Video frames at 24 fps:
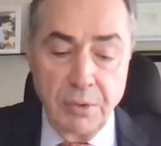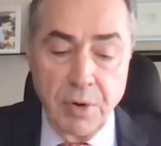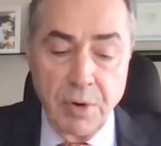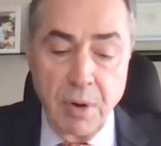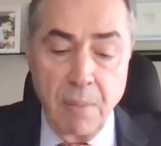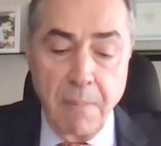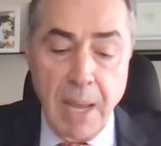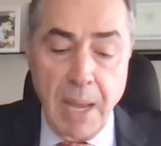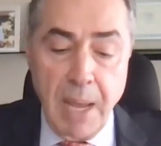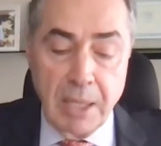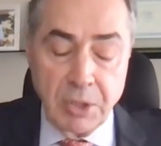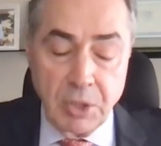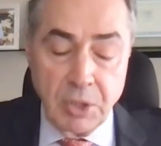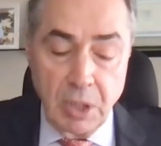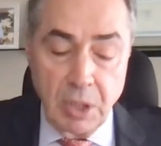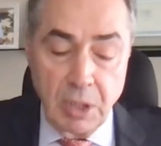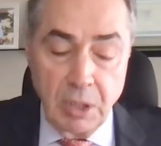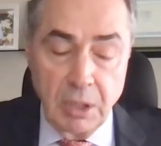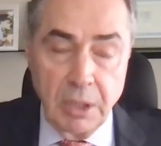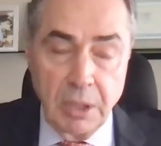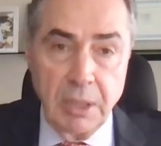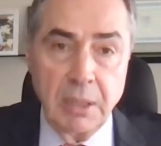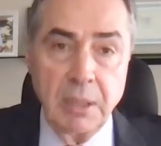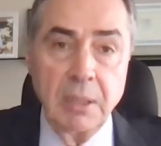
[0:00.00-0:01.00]

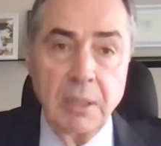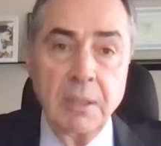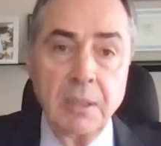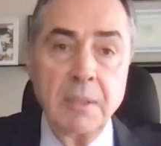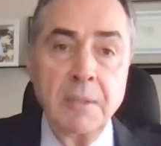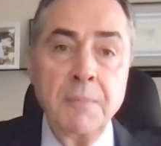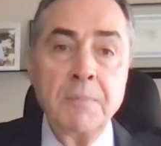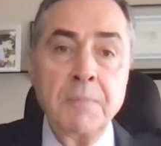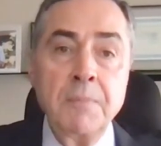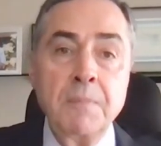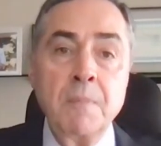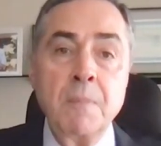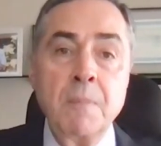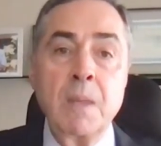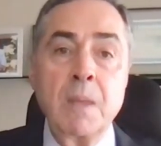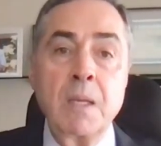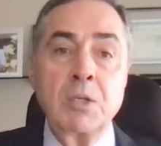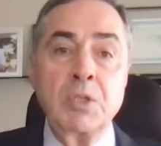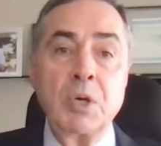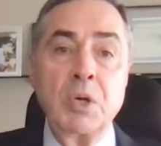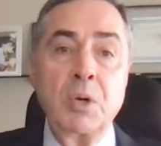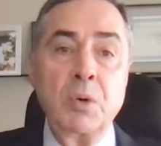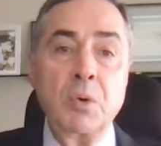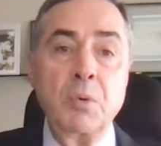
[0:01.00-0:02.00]
dramatically.
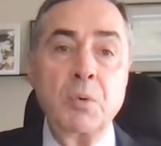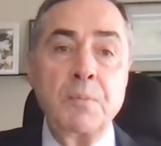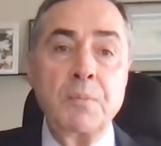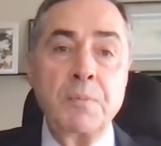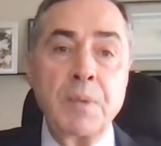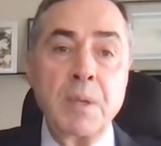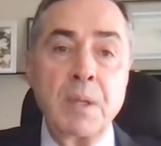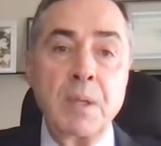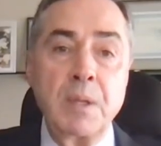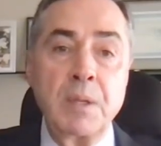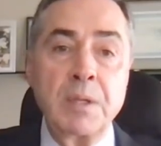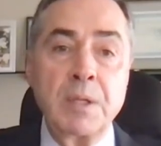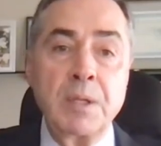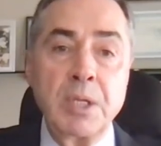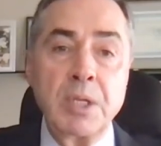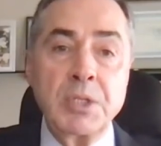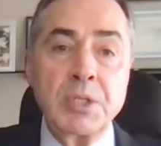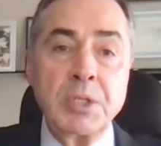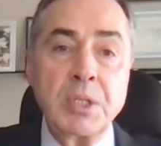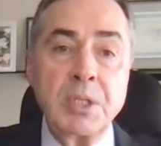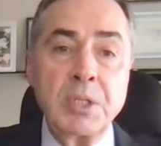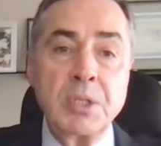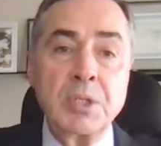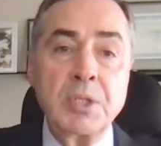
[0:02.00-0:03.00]
So
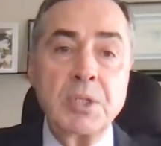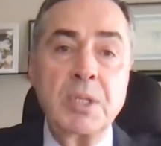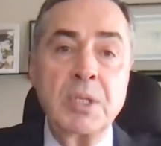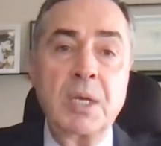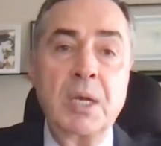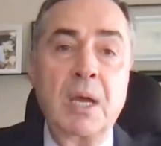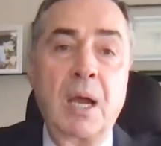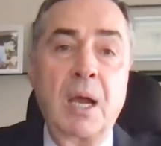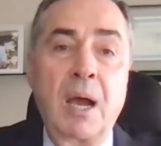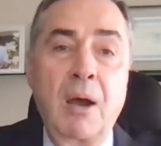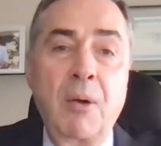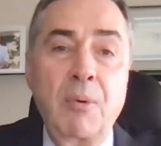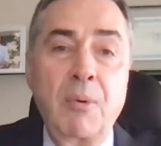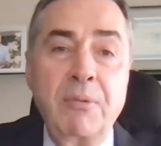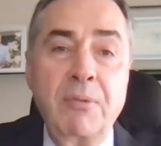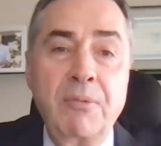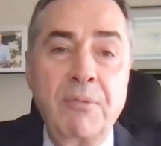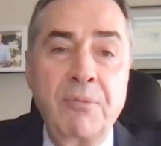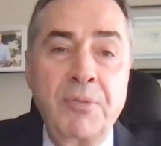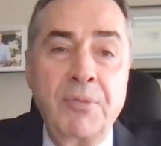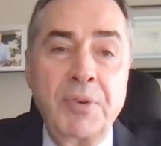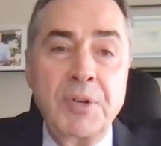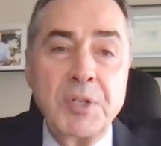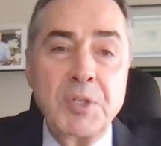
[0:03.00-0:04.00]
this is our
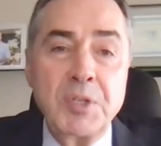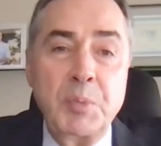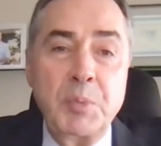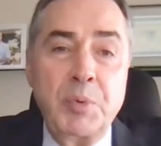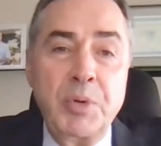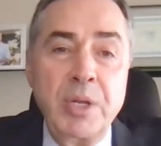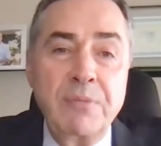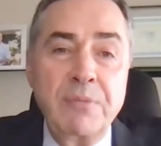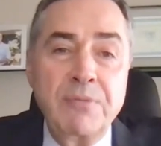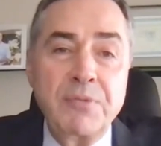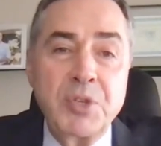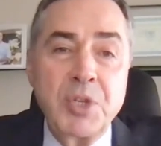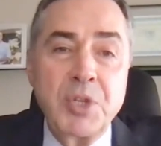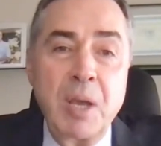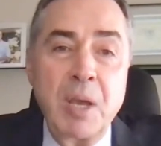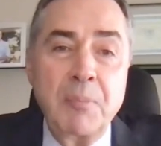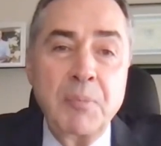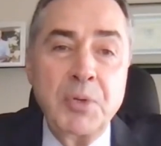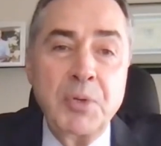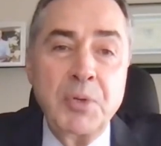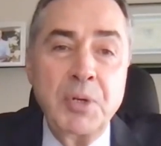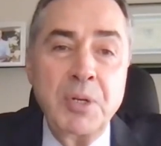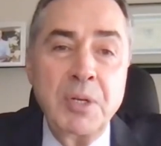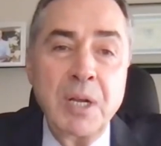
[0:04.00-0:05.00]
first brief
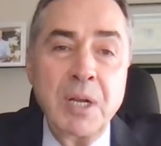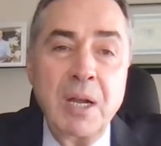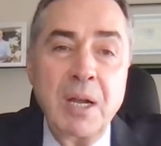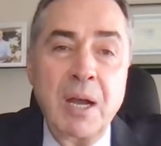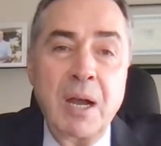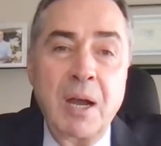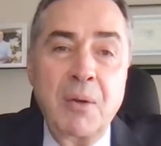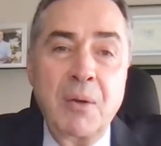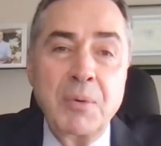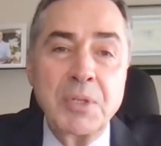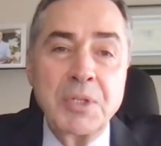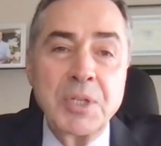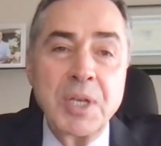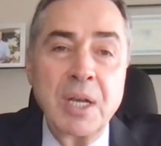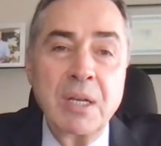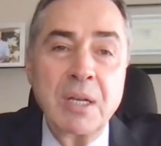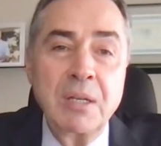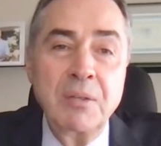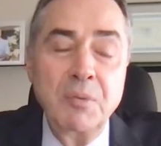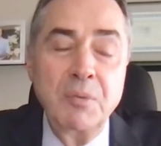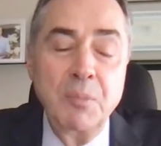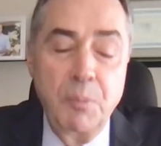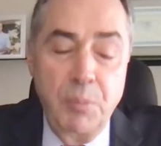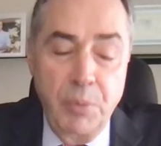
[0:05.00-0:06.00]
chapter. Our
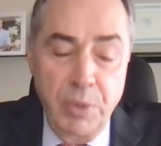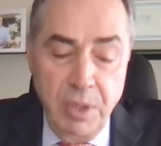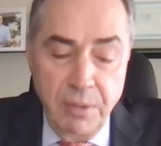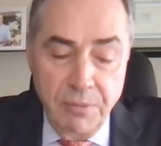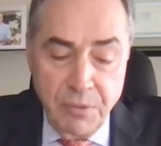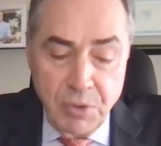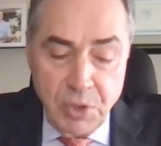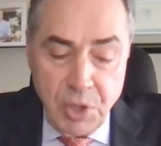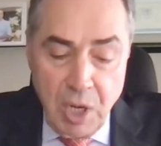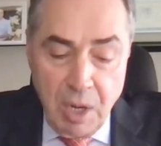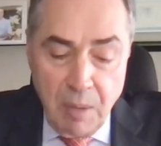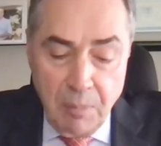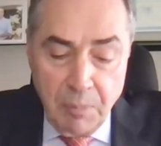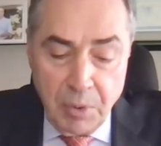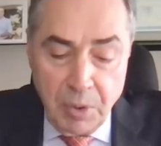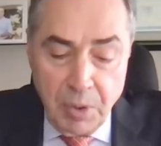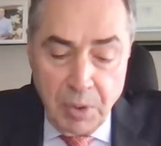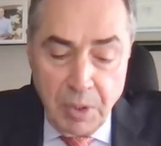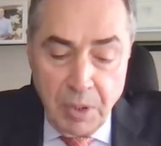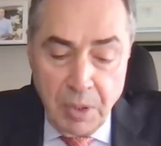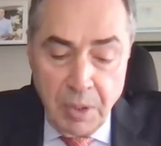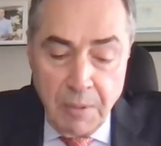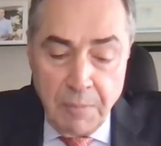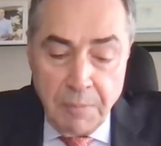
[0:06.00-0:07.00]
second brief
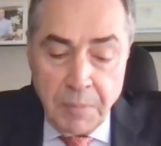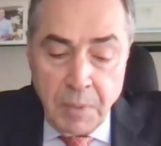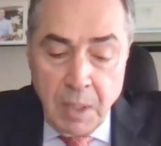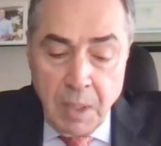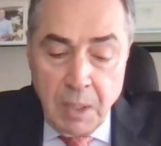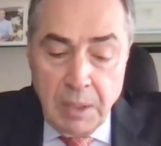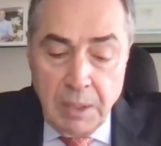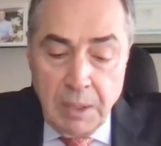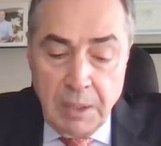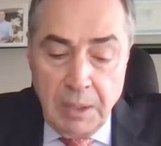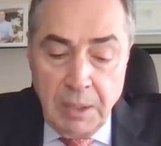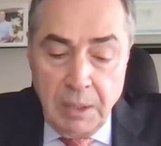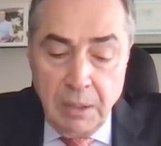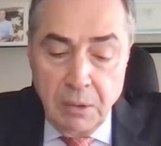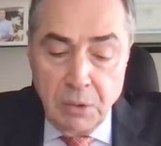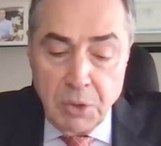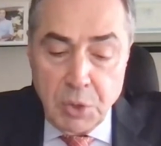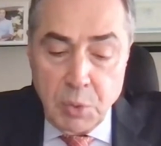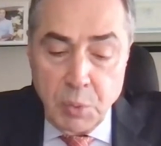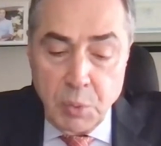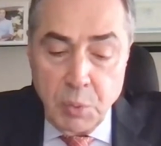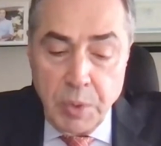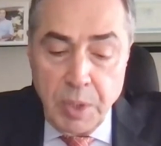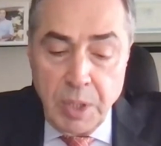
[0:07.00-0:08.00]
chapter
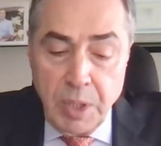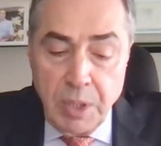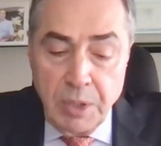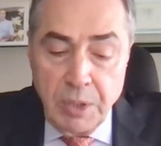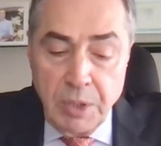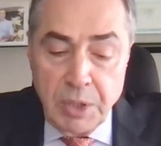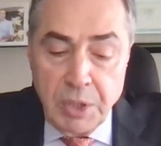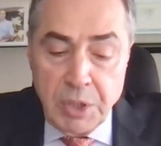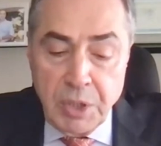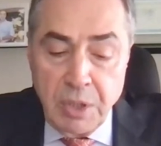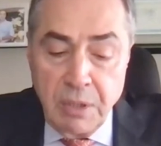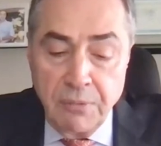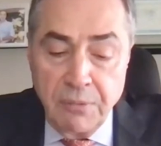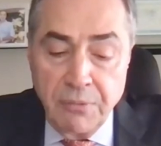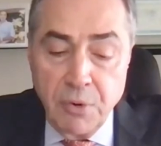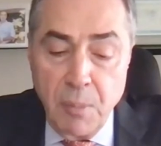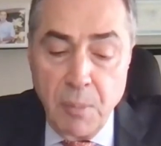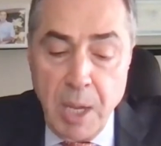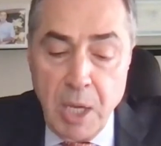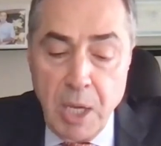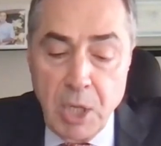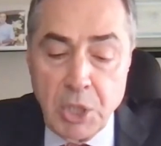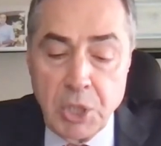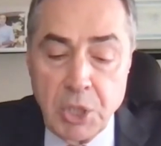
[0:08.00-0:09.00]
deals with
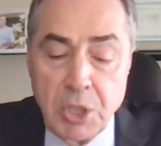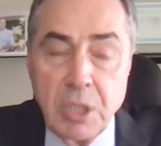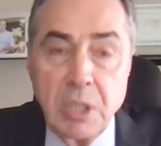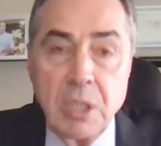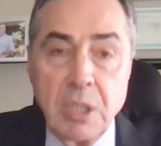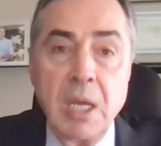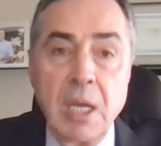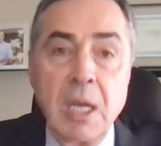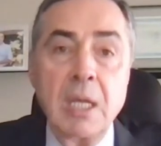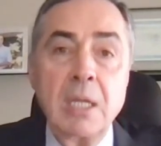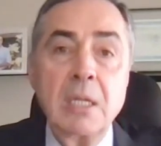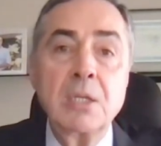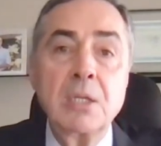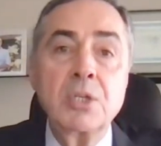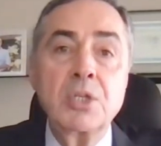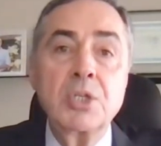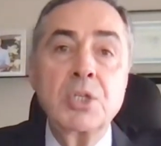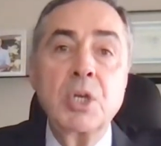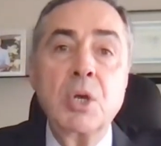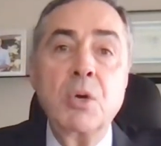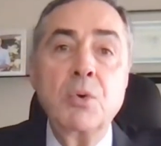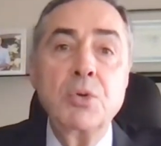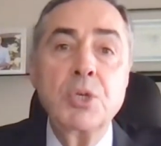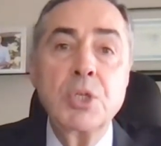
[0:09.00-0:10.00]
disinformation and
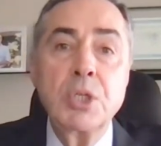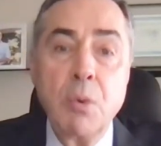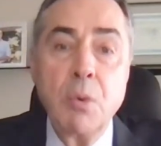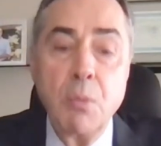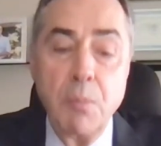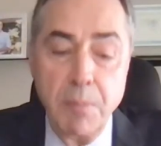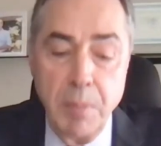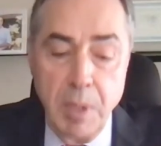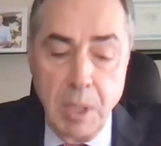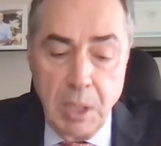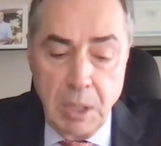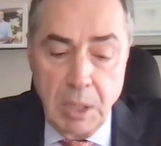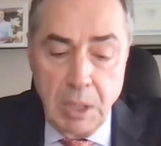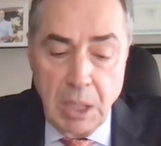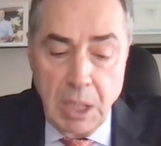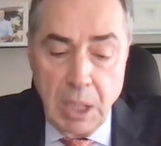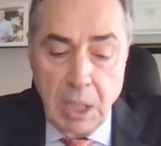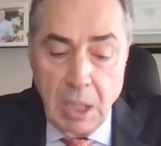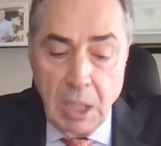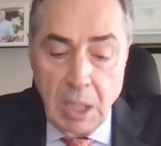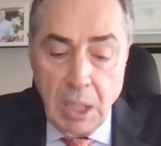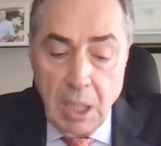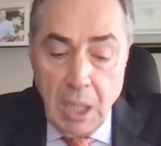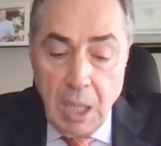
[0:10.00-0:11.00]
social
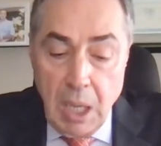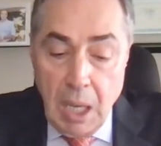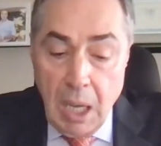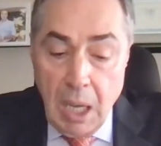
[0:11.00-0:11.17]
media